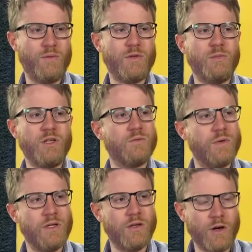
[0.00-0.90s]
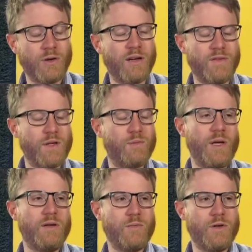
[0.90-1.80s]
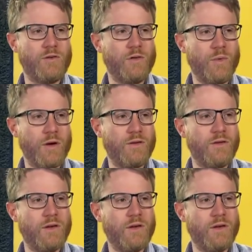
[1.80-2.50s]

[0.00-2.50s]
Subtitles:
which means we don't have independent monetary policy.